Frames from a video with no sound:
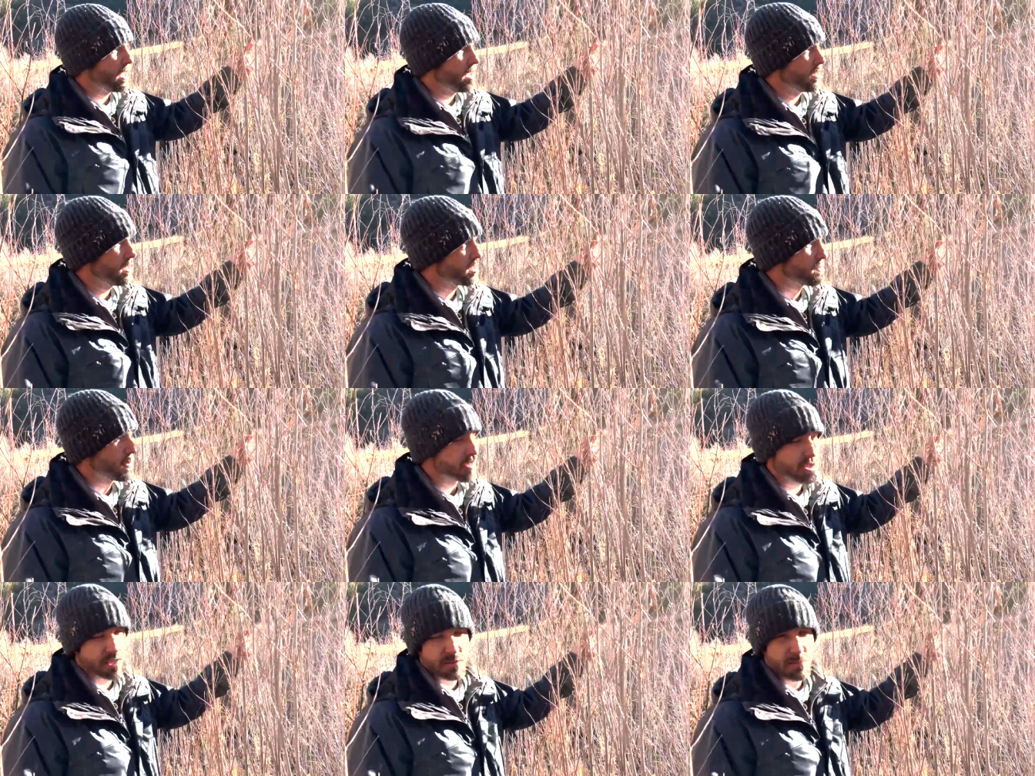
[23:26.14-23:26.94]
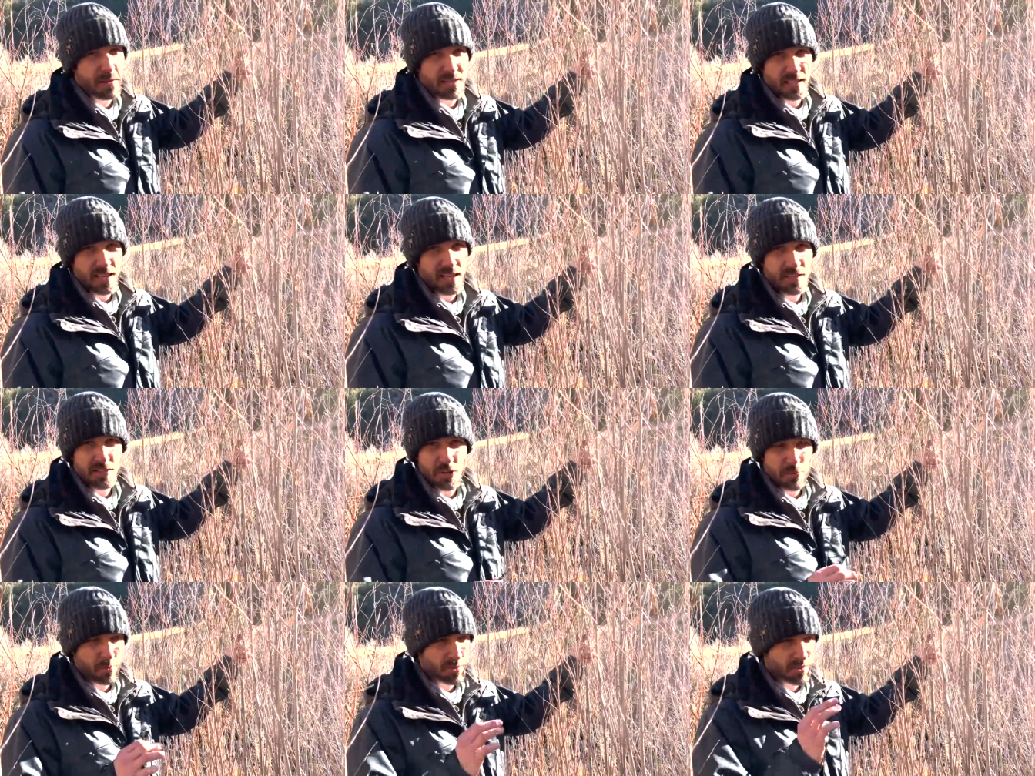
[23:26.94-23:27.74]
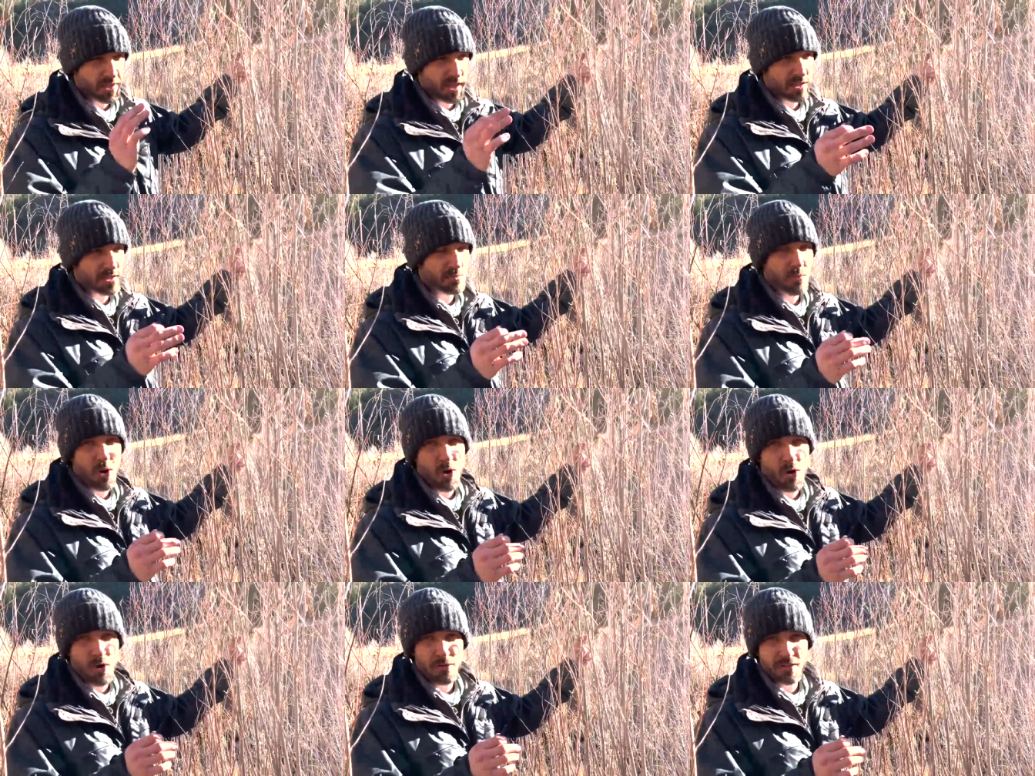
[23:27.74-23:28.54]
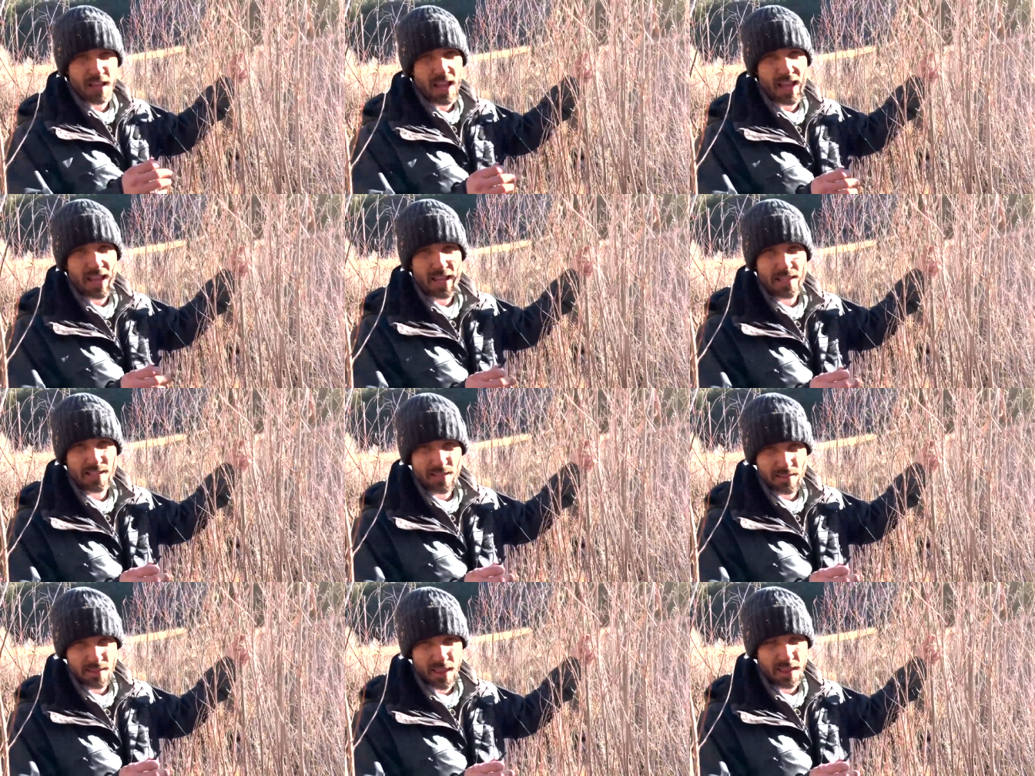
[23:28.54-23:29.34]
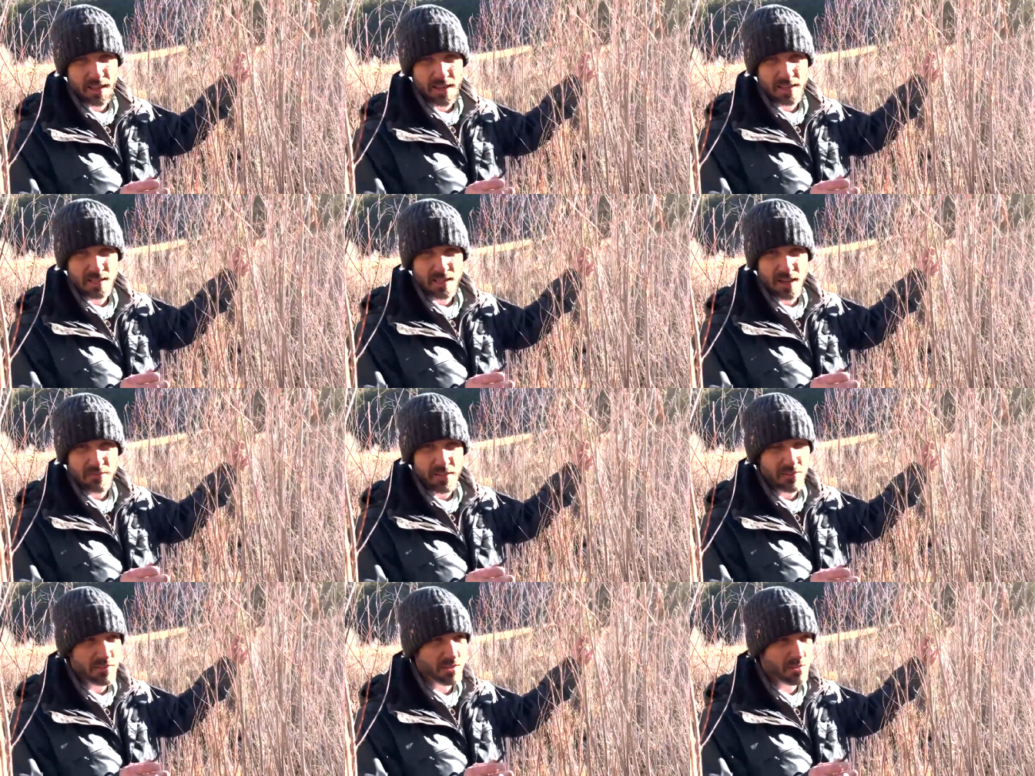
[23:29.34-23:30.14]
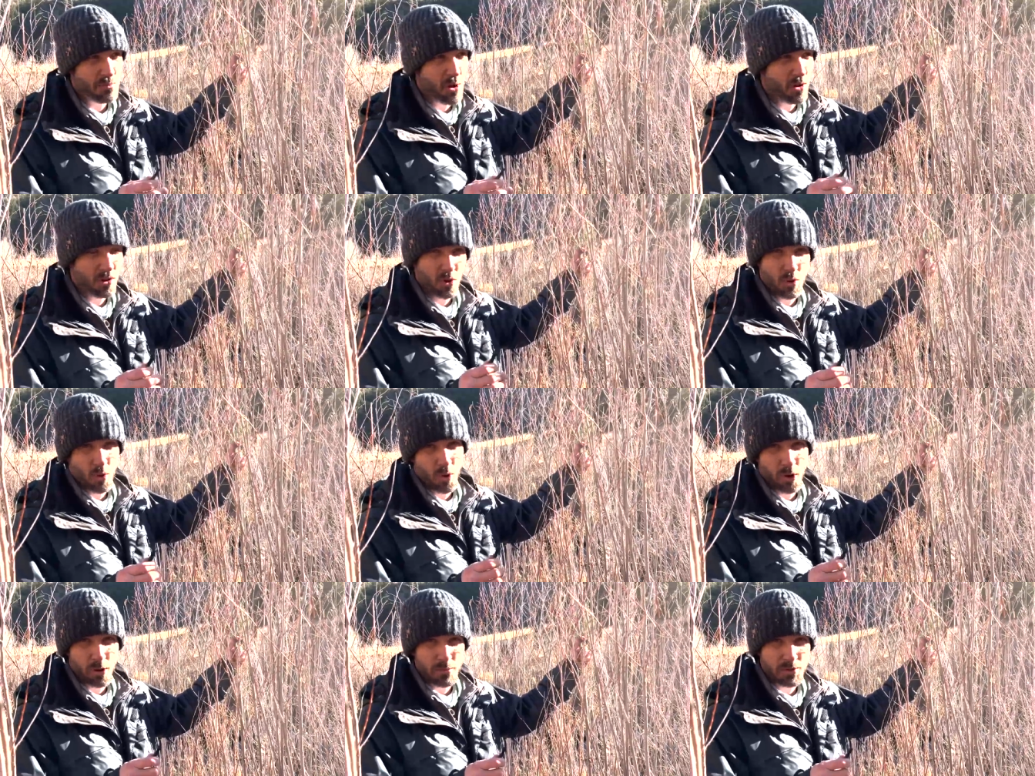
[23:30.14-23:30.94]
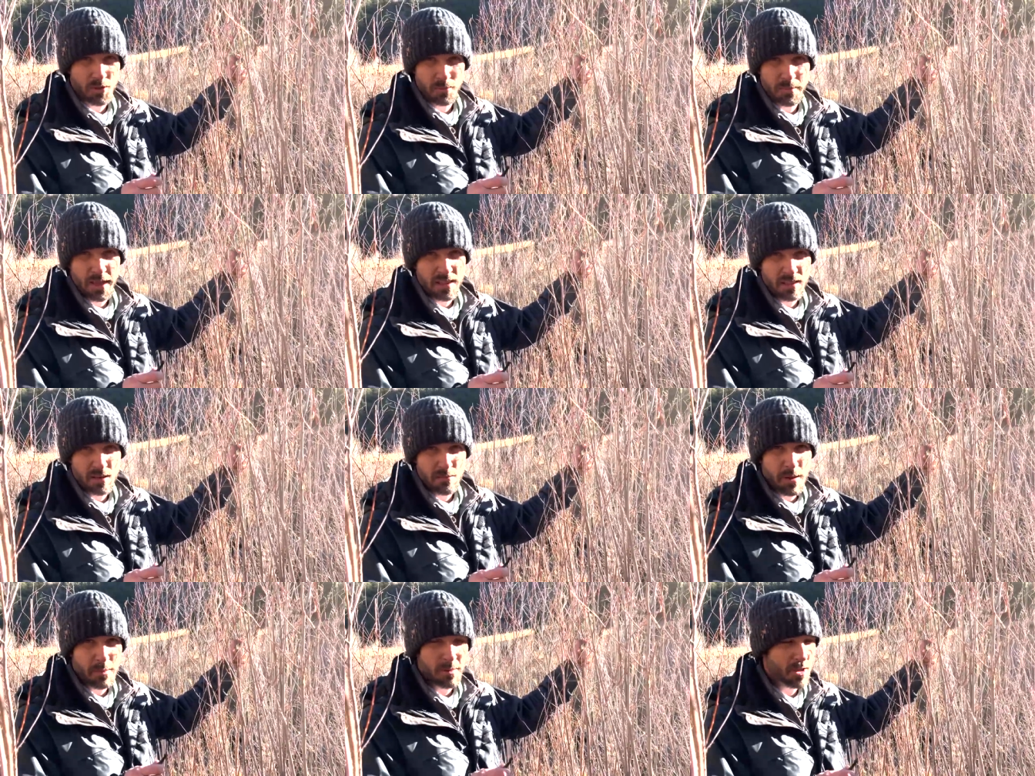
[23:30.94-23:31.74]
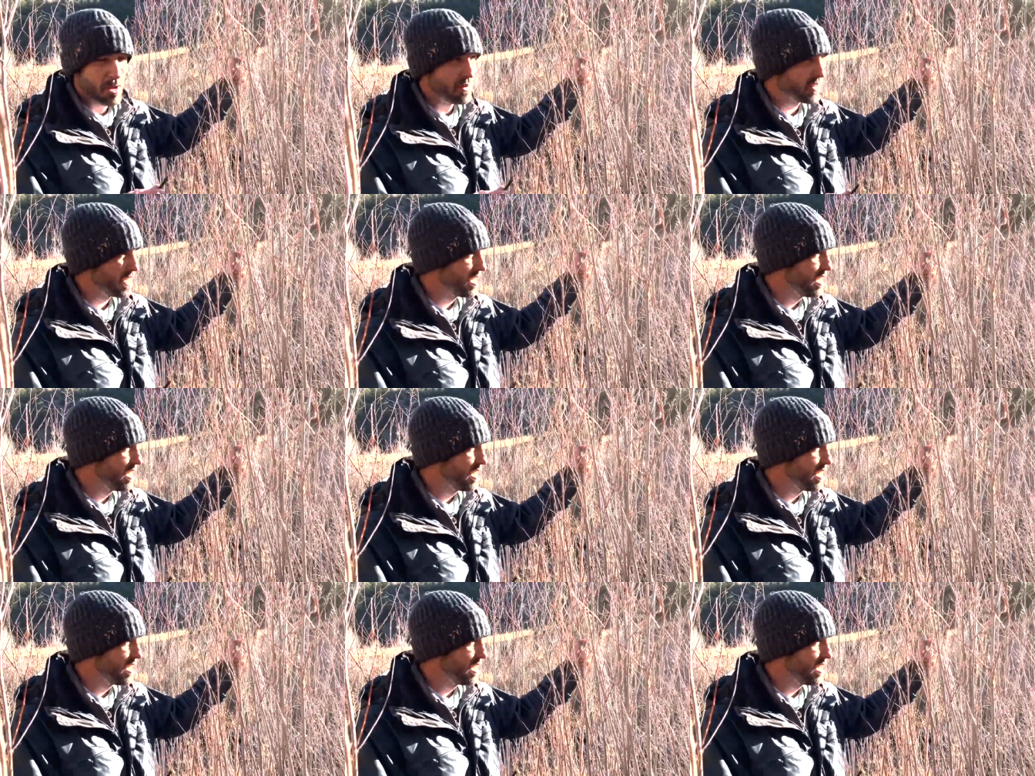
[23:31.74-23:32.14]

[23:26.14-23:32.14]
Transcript: just because it just makes it easier to present small flies and that kind of stuff, even small little worms or bait that you might be using,